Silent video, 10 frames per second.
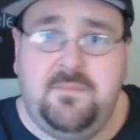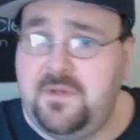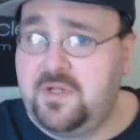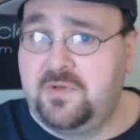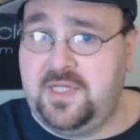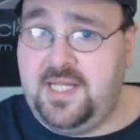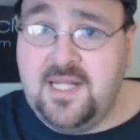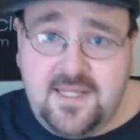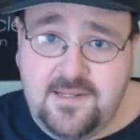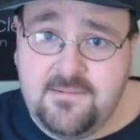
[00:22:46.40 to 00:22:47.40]
if you're going to
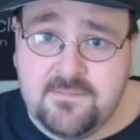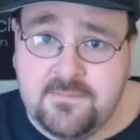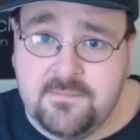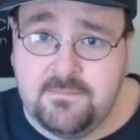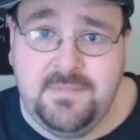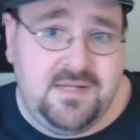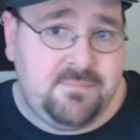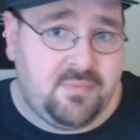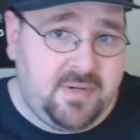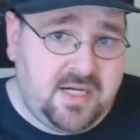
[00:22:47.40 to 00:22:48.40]
hit it, be
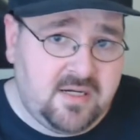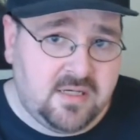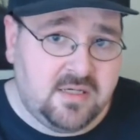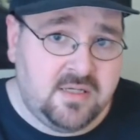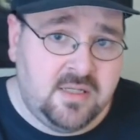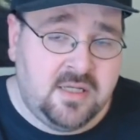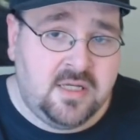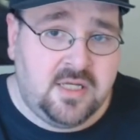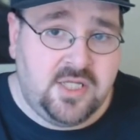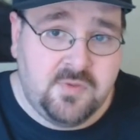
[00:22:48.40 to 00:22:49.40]
prepared.
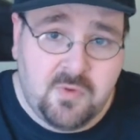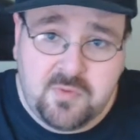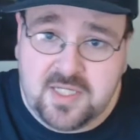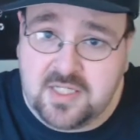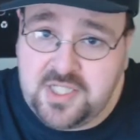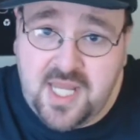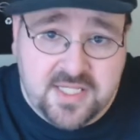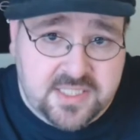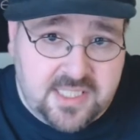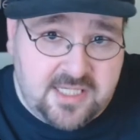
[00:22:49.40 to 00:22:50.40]
You won't get a
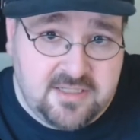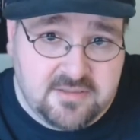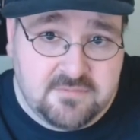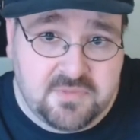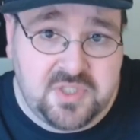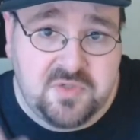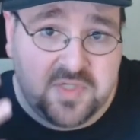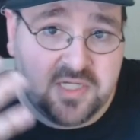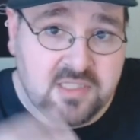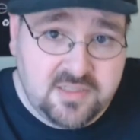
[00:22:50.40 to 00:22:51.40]
chest hit, but
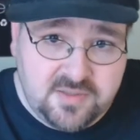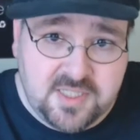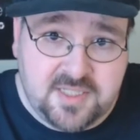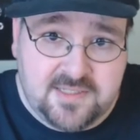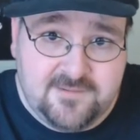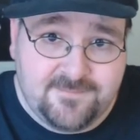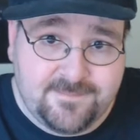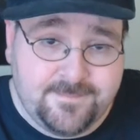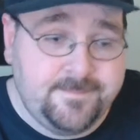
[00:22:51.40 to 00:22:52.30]
you'll get a lung hit.